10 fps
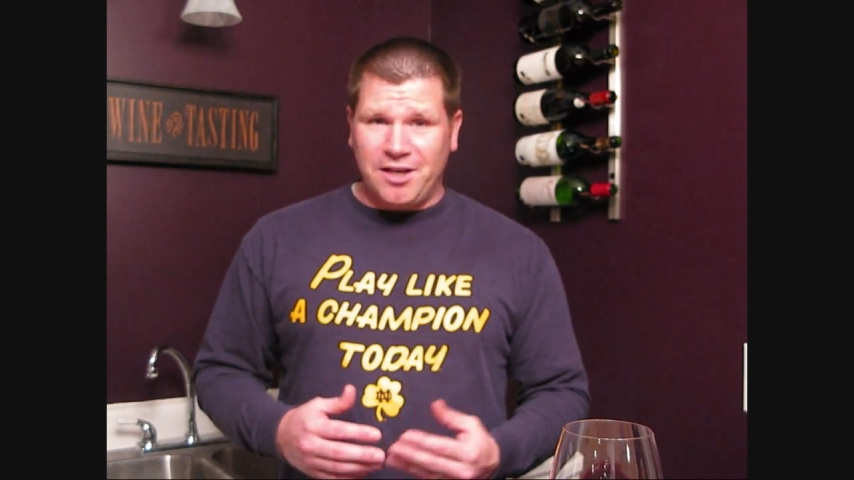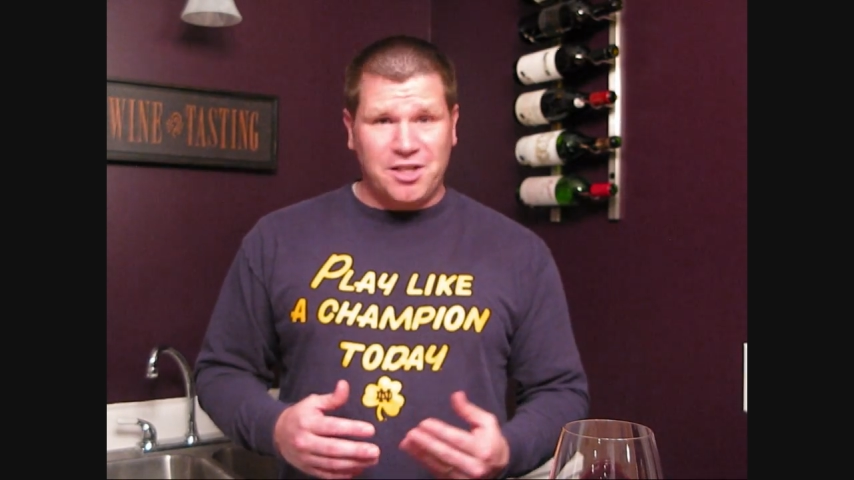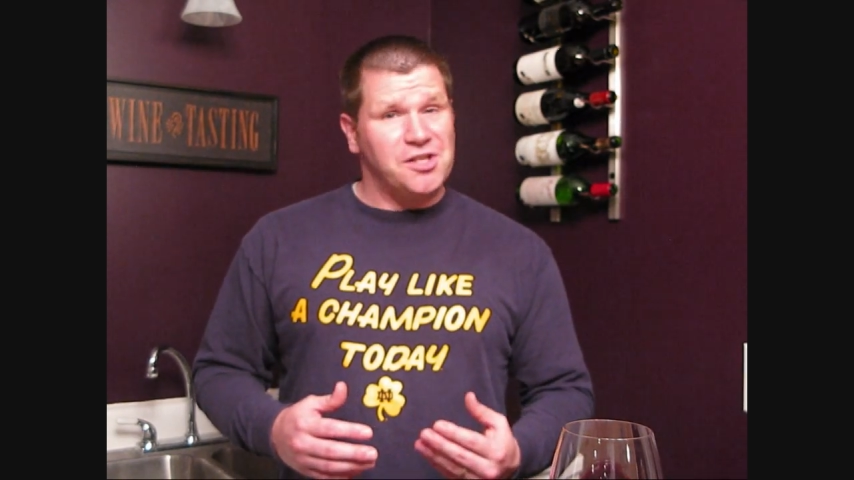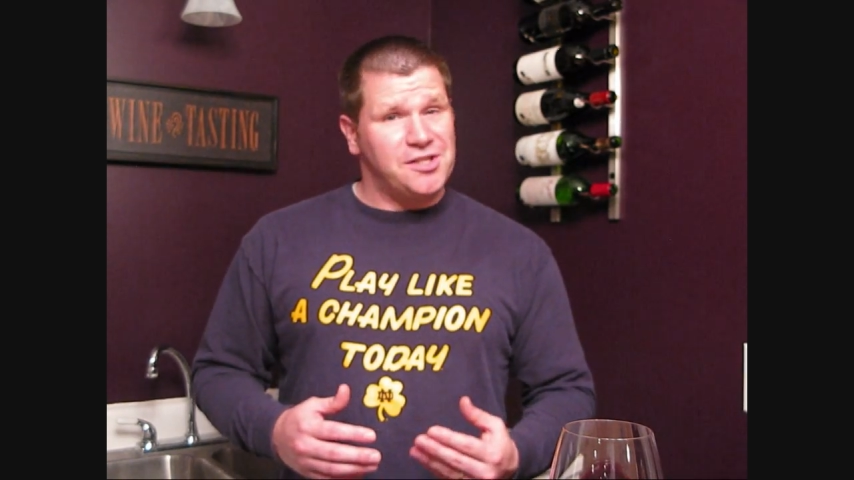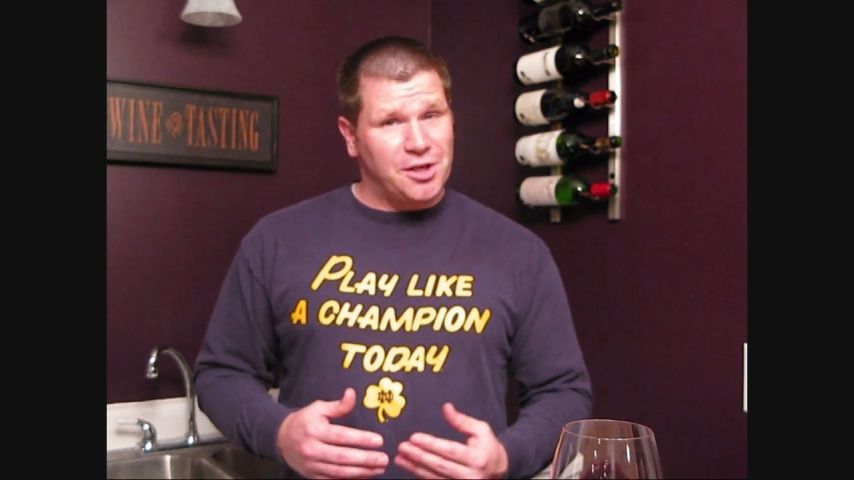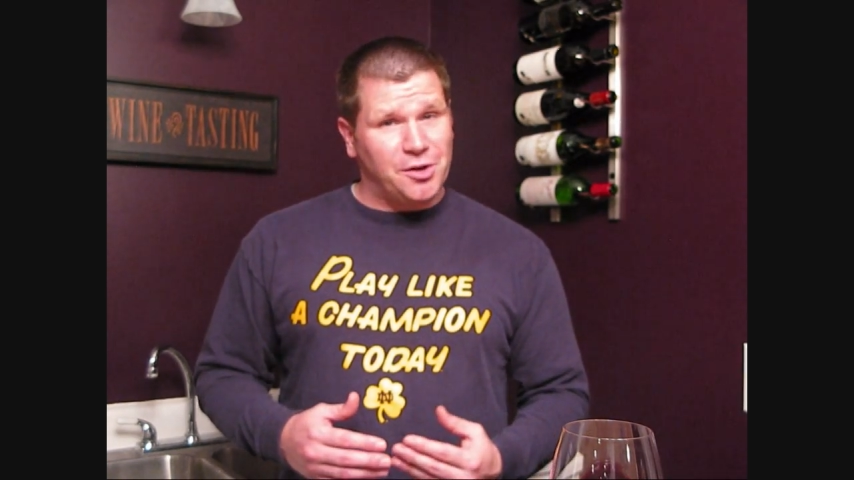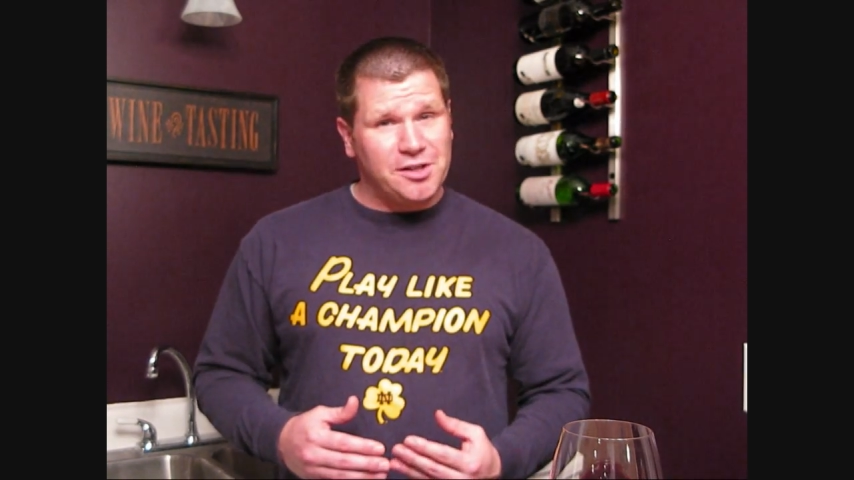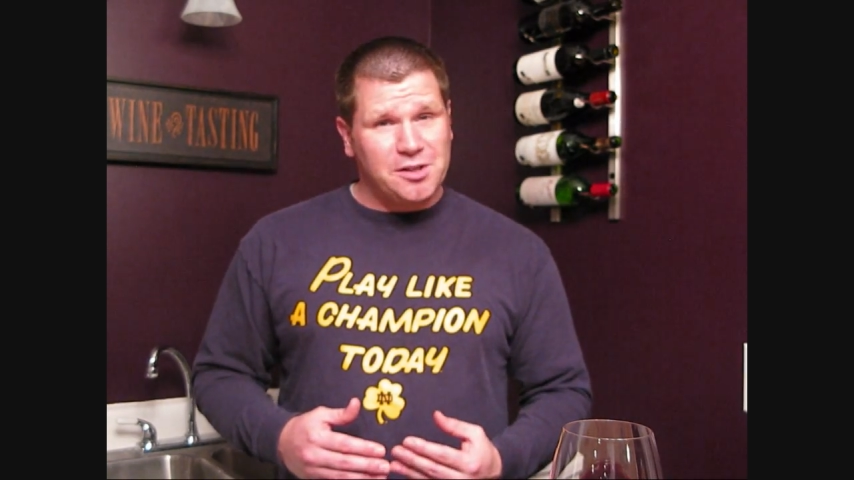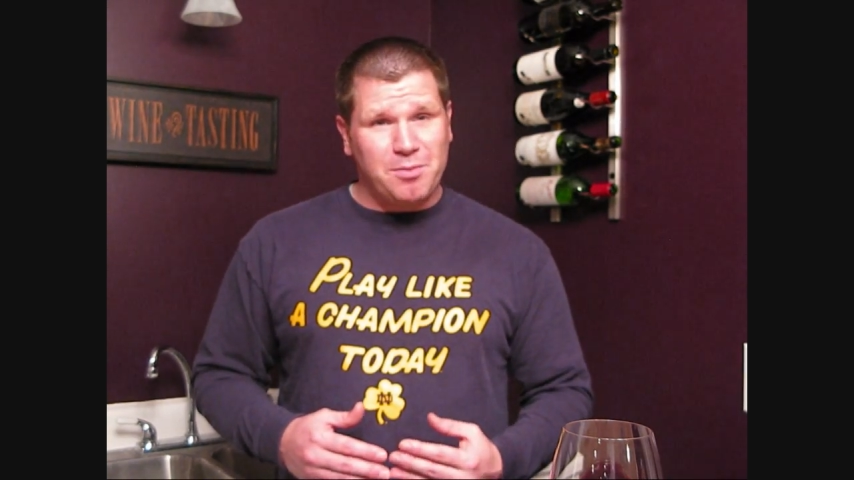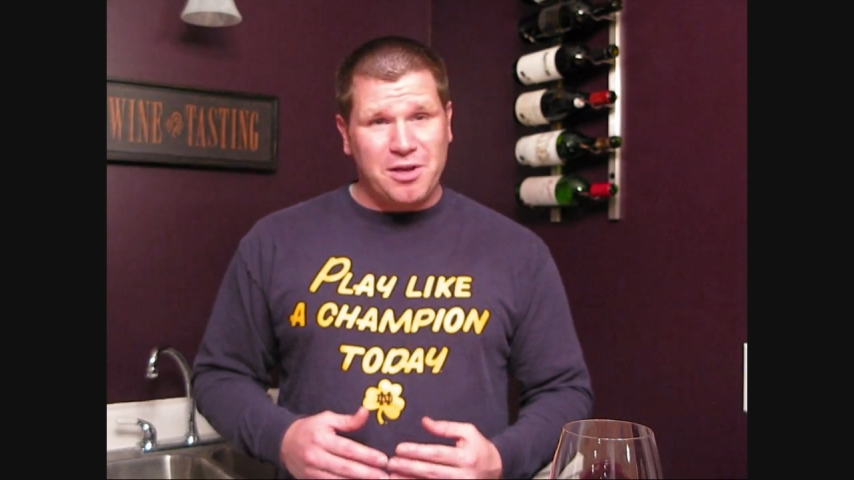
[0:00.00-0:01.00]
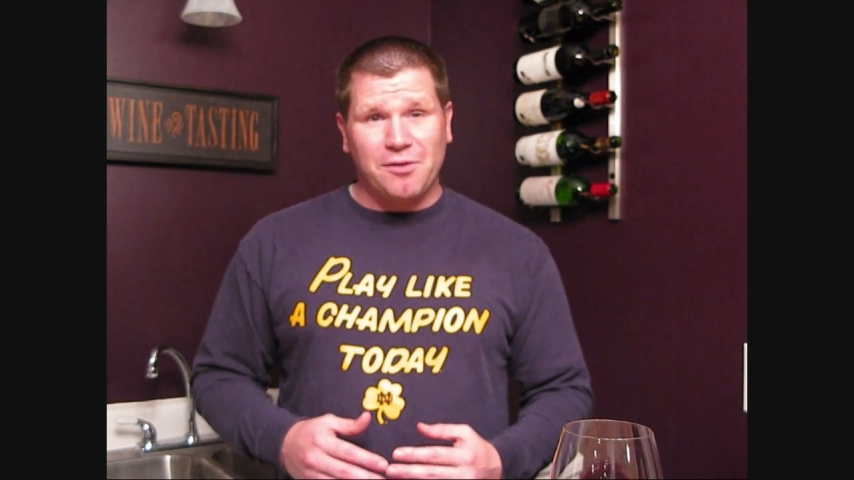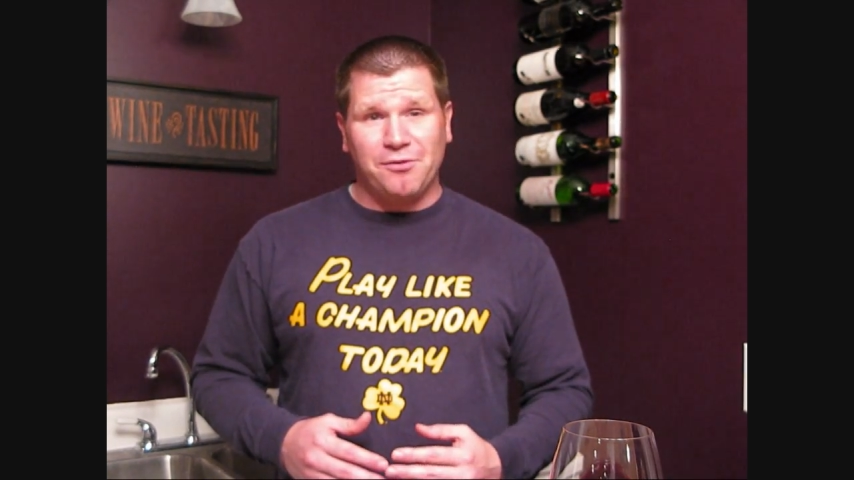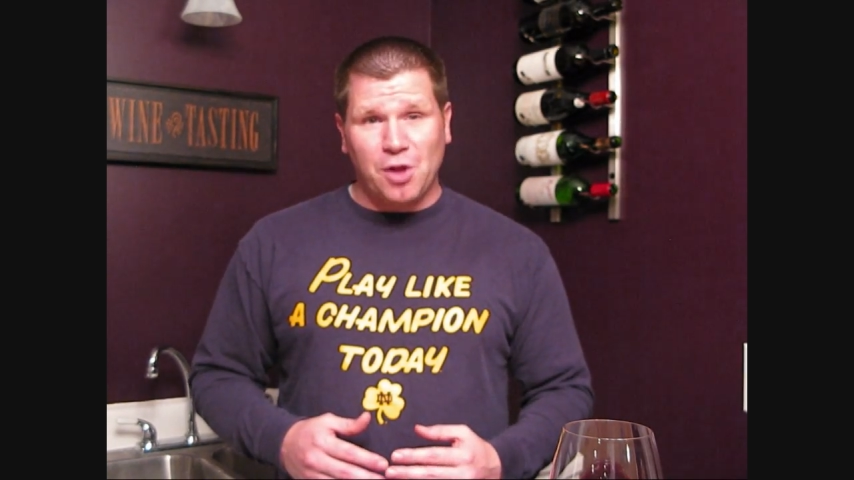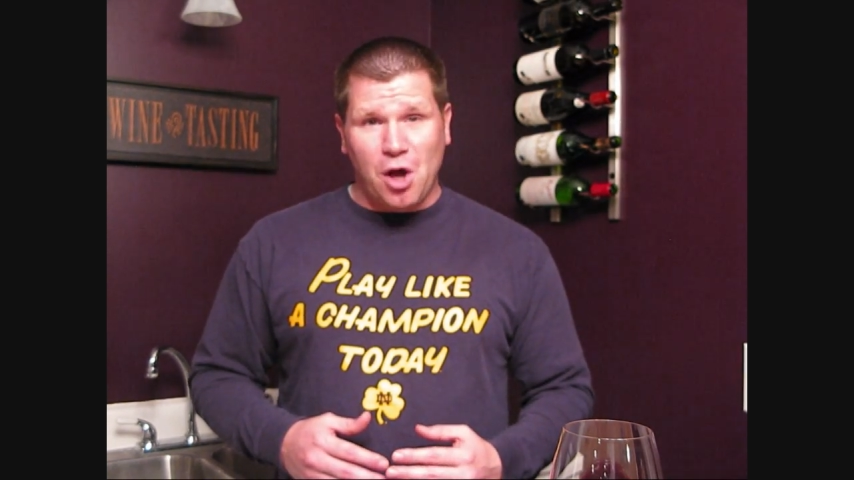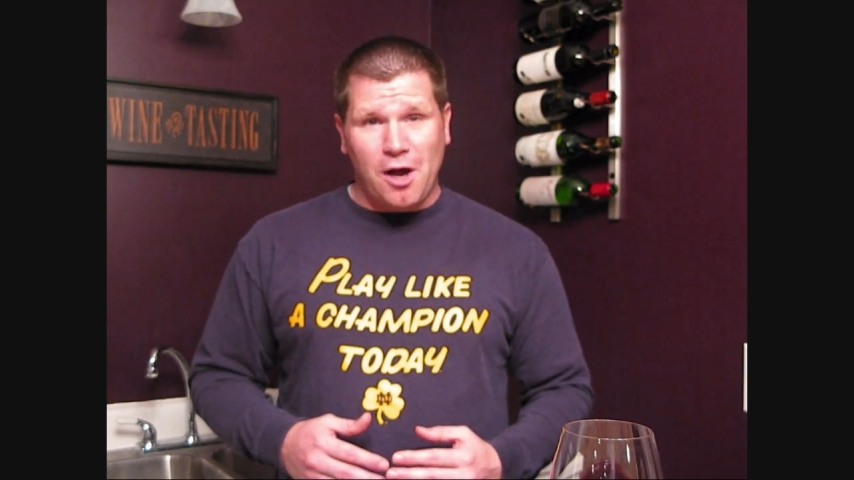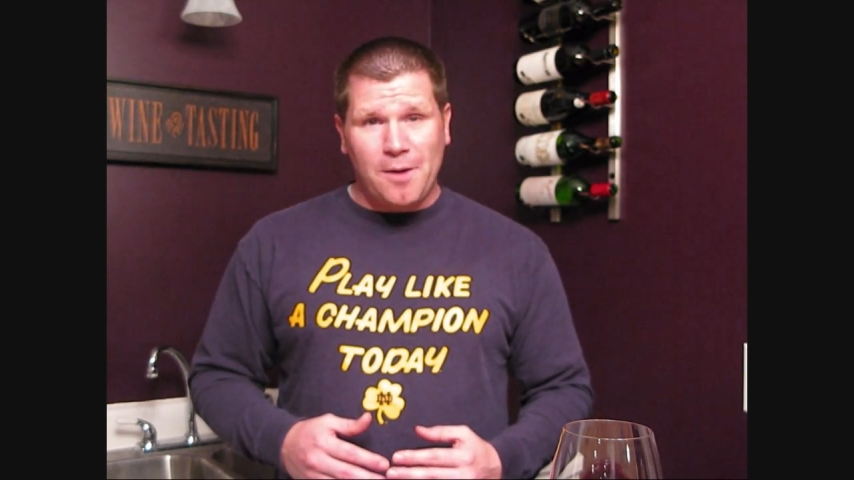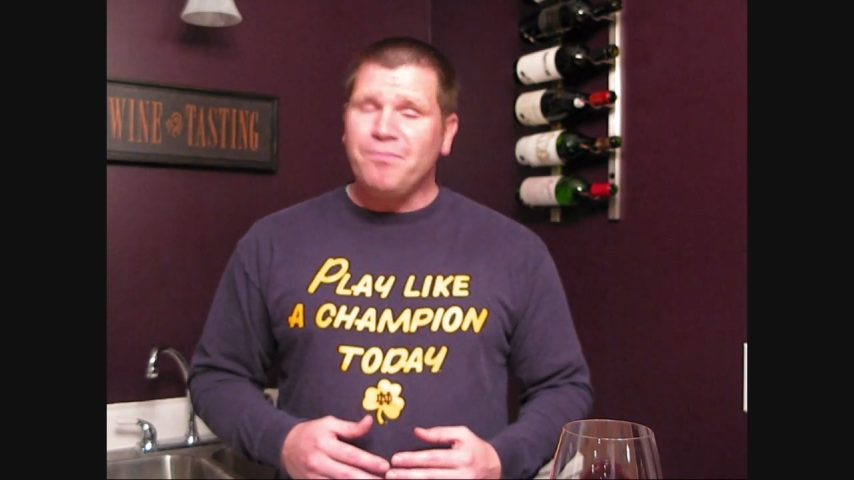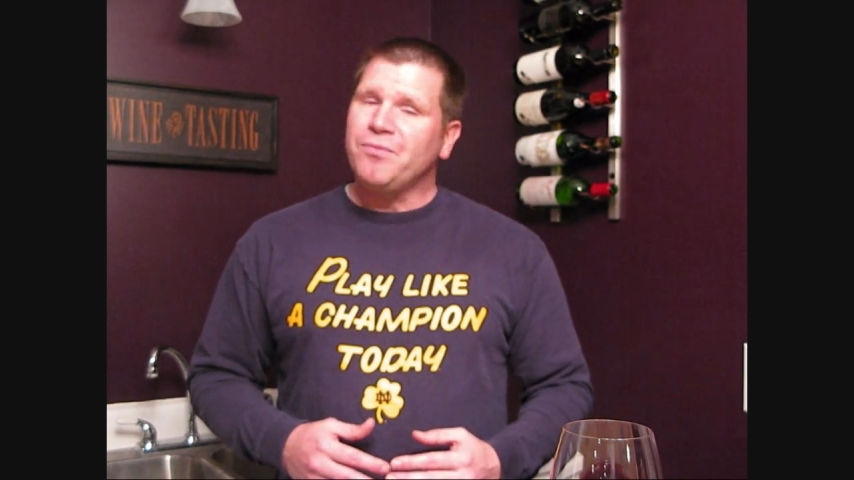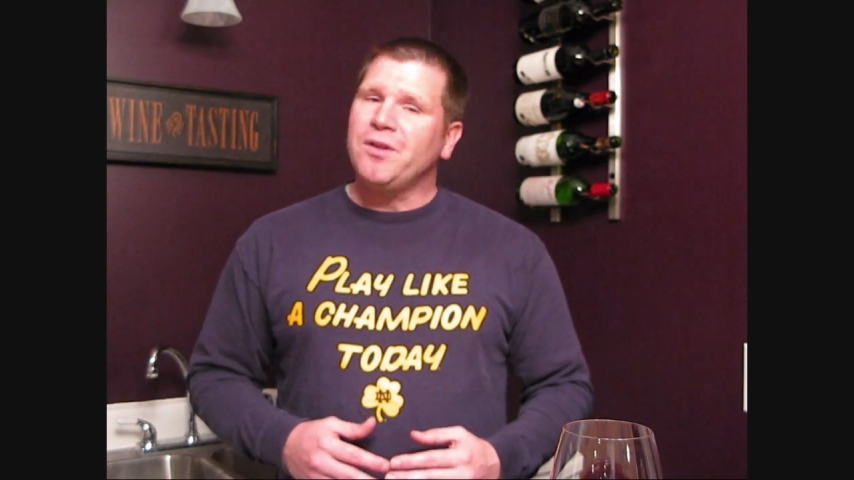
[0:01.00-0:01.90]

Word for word: and consider it to be a flaw.